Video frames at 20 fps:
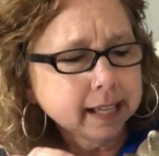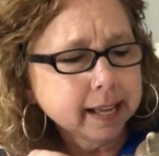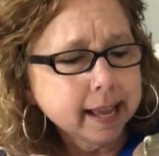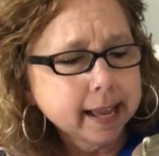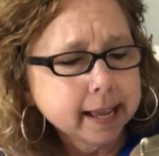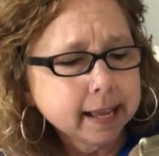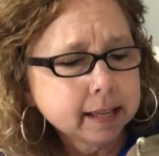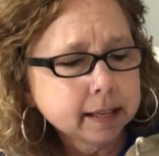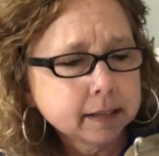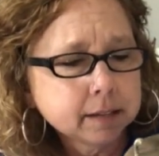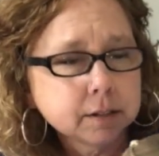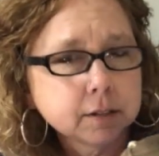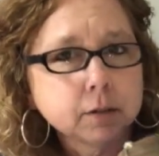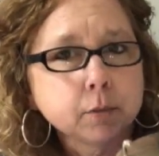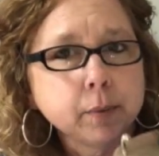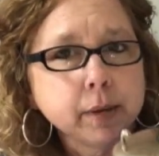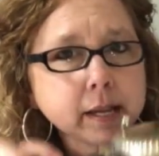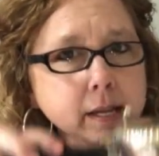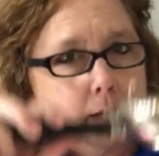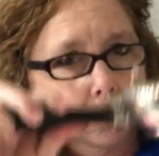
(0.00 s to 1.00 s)
and
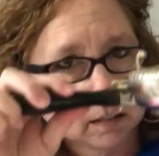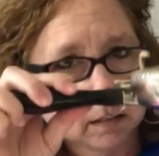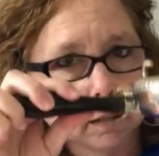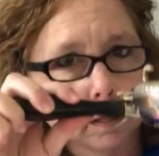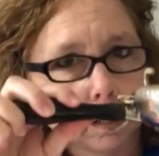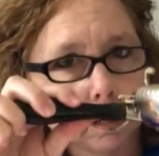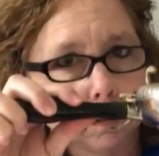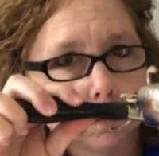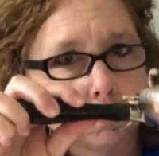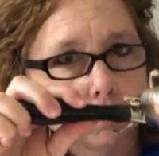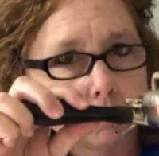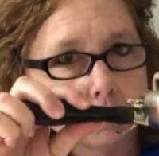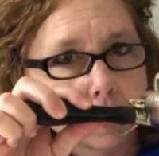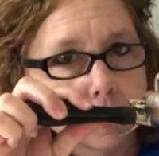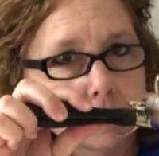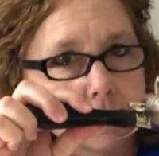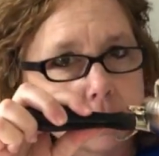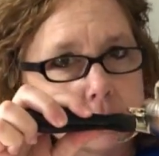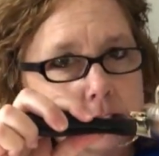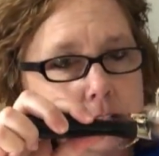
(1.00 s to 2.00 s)
we could
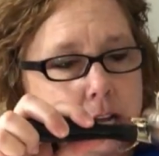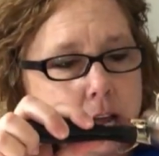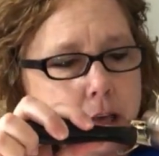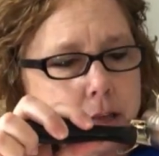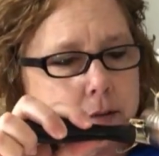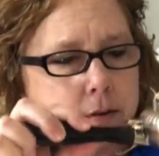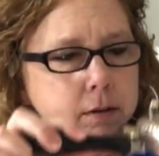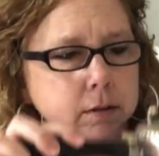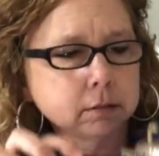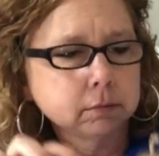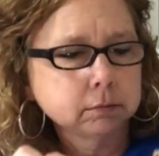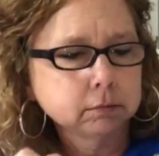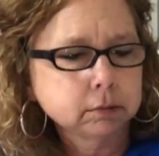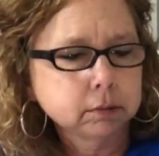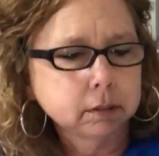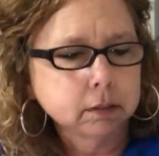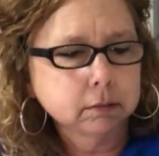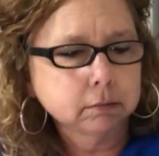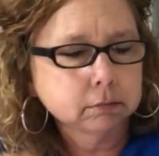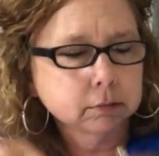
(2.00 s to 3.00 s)
get these together,
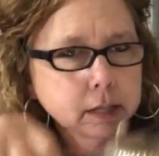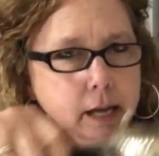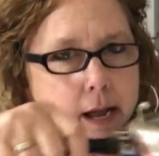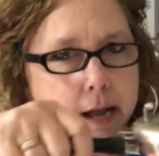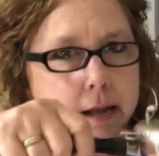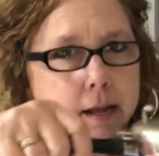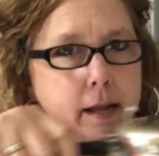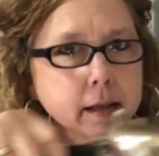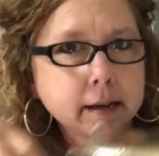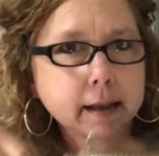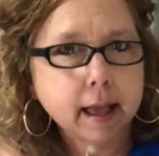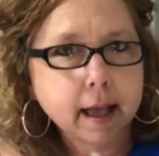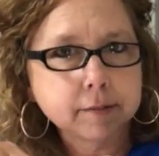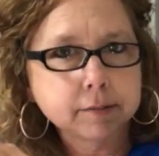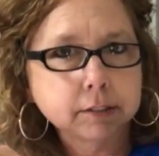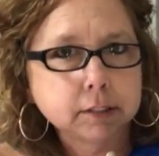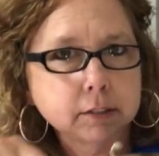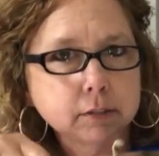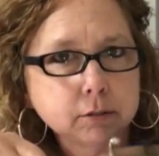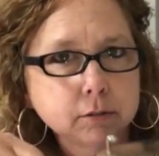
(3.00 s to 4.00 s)
okay? And have
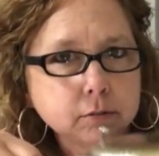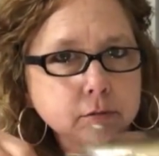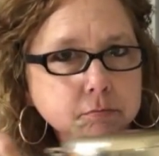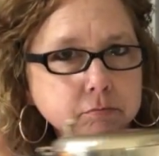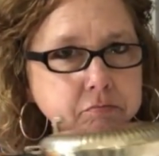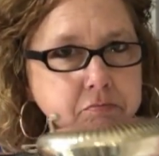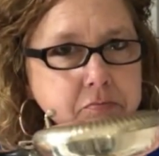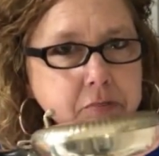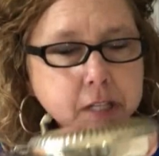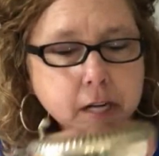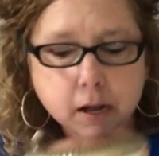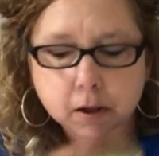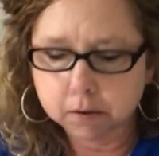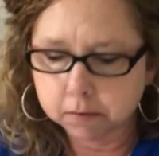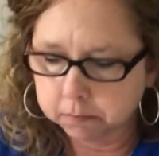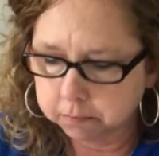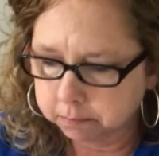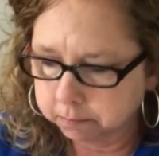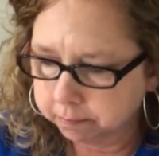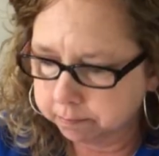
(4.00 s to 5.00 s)
a little, you know,
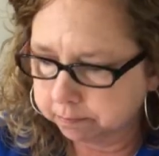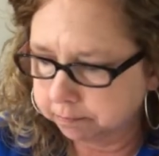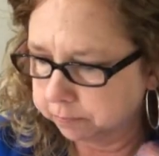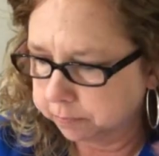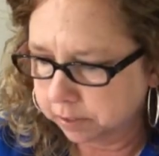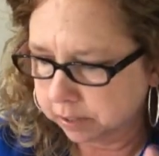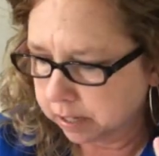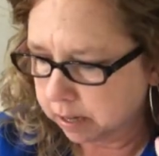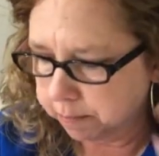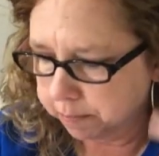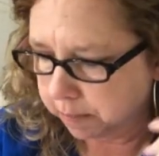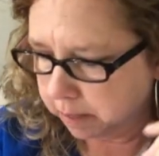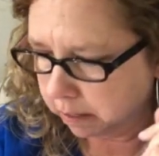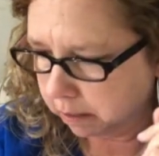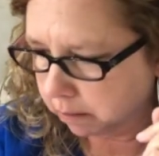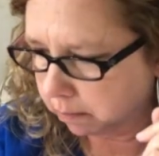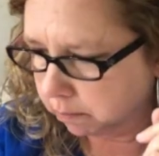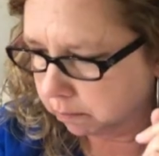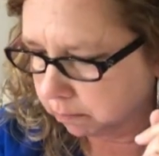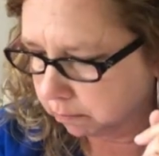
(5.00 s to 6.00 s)
something.
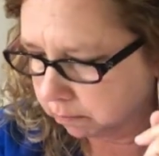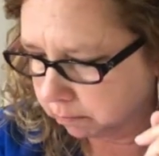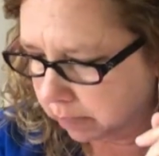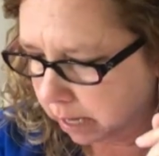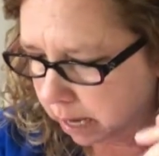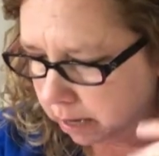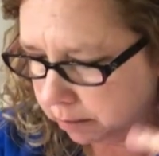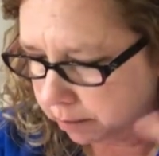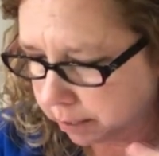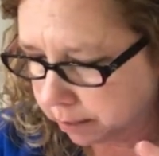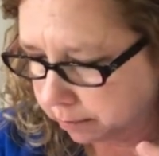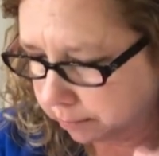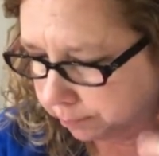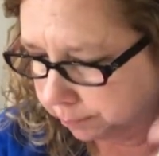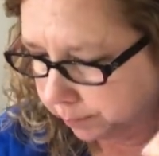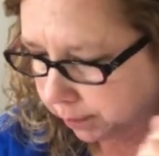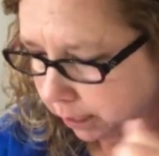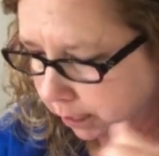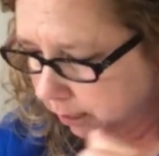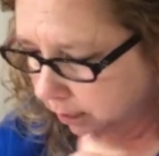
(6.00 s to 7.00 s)
I don't
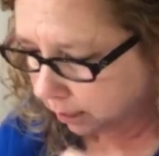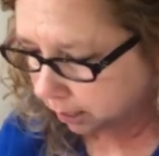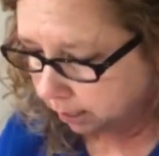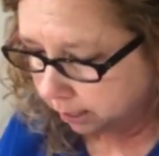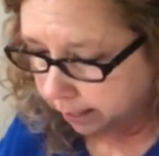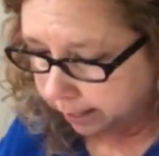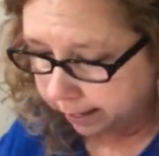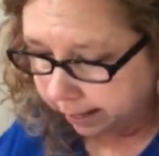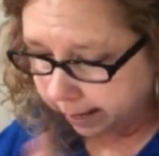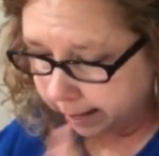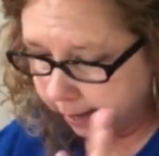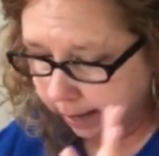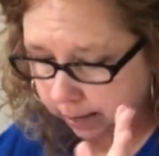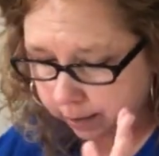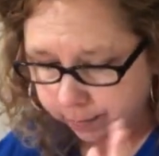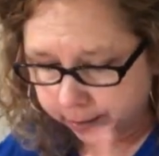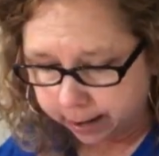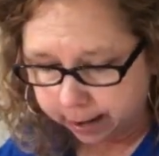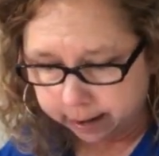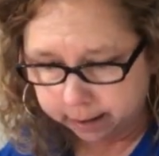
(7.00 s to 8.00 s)
know.
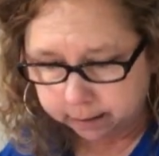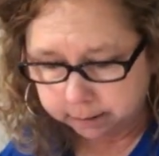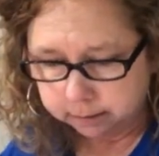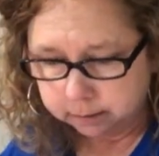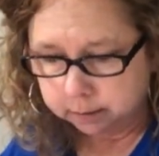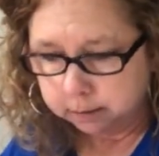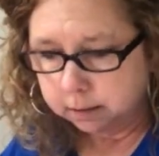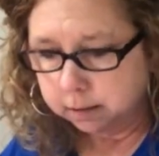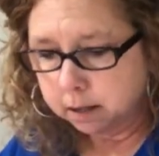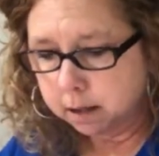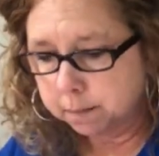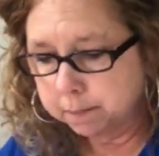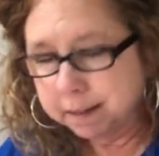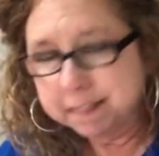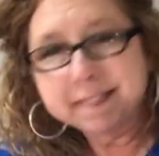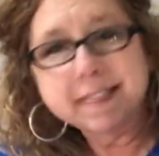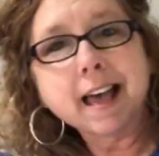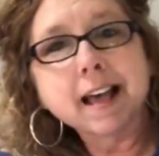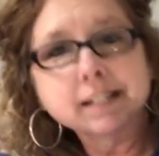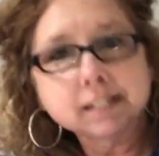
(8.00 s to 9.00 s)
Anyway,
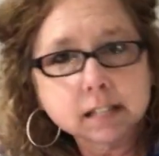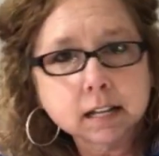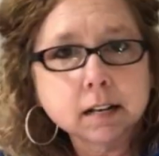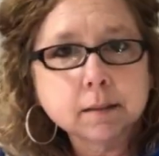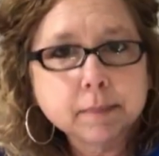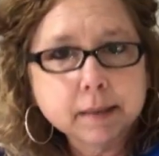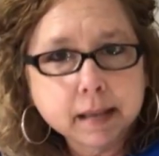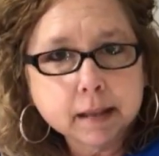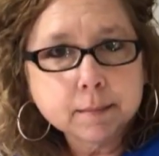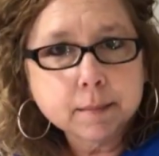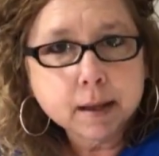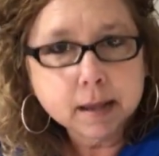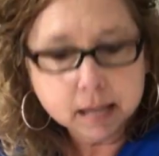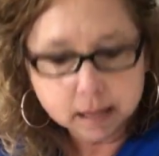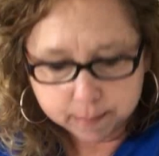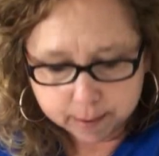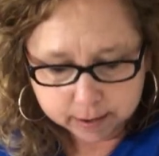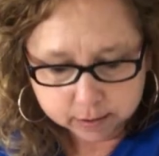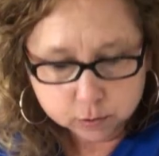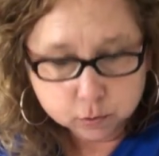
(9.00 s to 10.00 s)
but that's gonna be in my
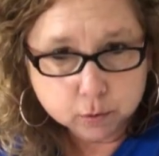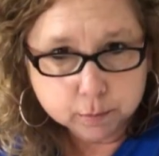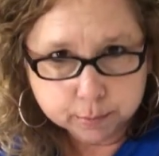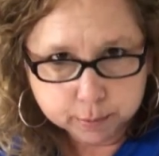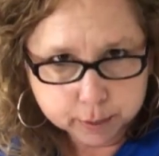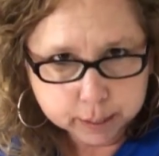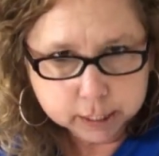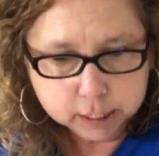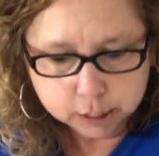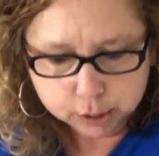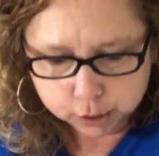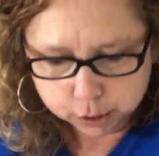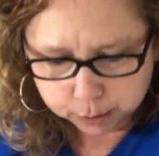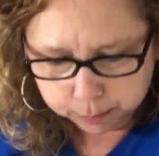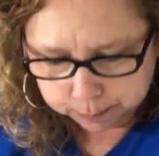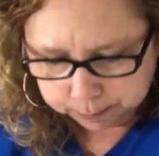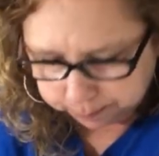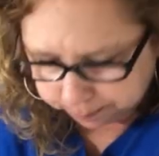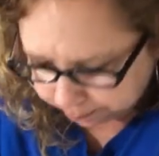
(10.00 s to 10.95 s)
eBay store pretty soon.